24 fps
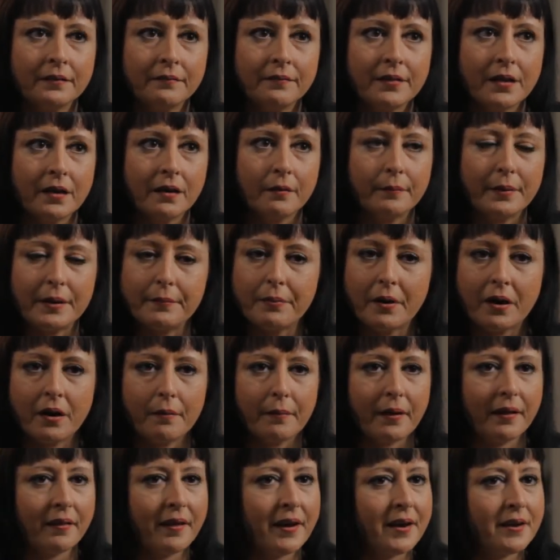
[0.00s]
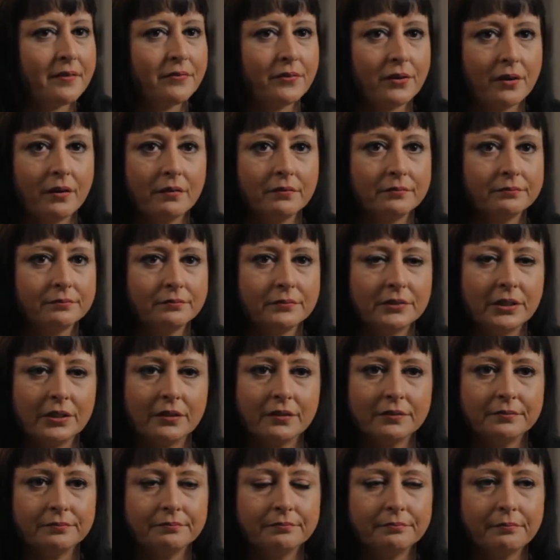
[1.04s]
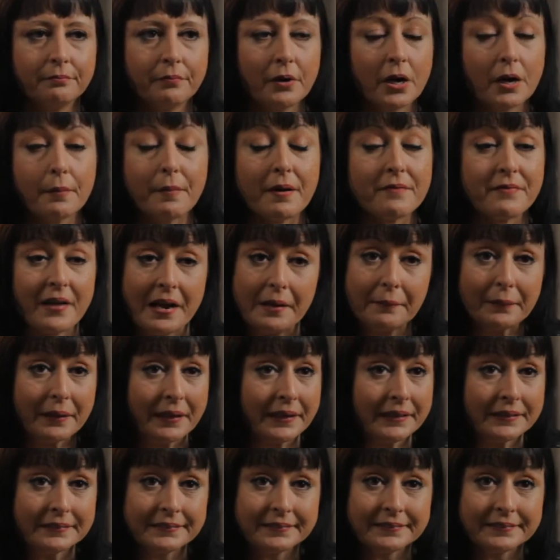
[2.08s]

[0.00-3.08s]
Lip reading: They're a big part of my life. They're part of my family,